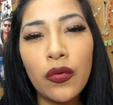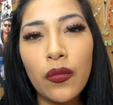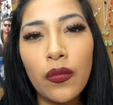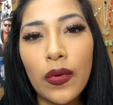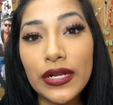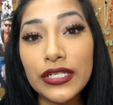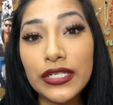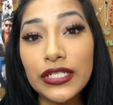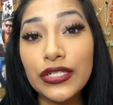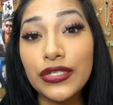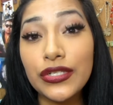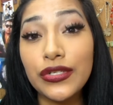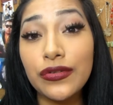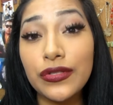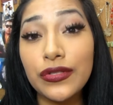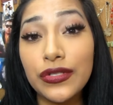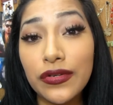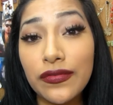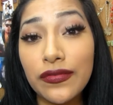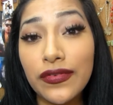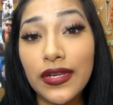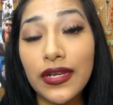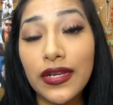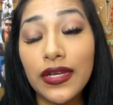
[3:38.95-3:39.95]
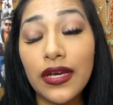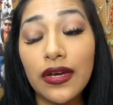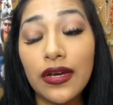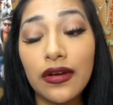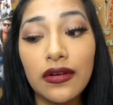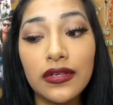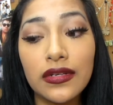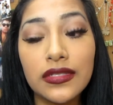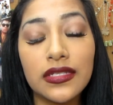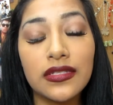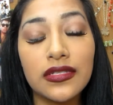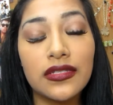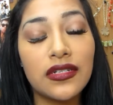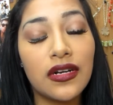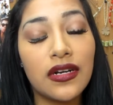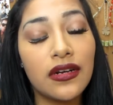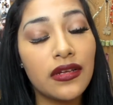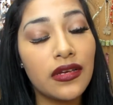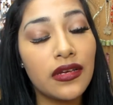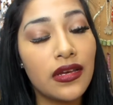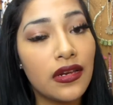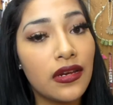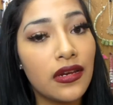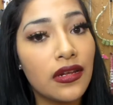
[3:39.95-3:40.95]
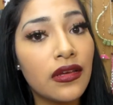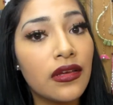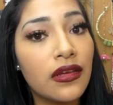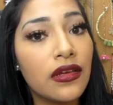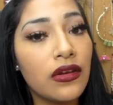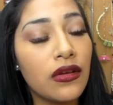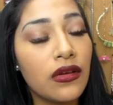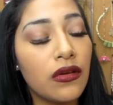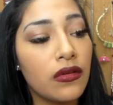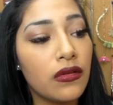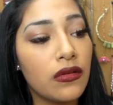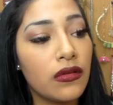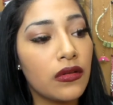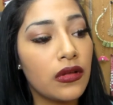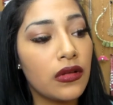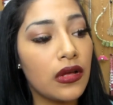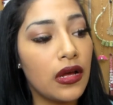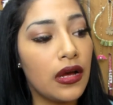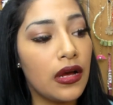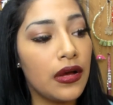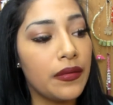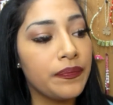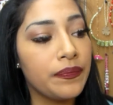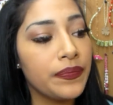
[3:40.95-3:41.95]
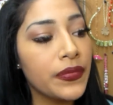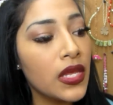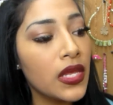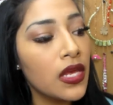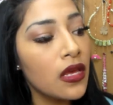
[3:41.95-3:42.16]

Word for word: watching YouTube videos and started getting, you know, um,